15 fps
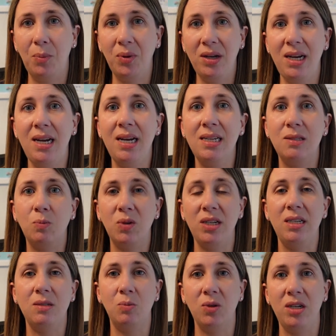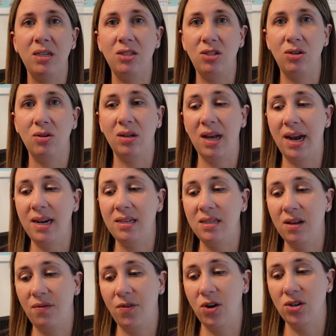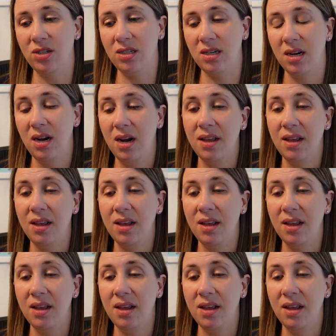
Please, please, please utilize the first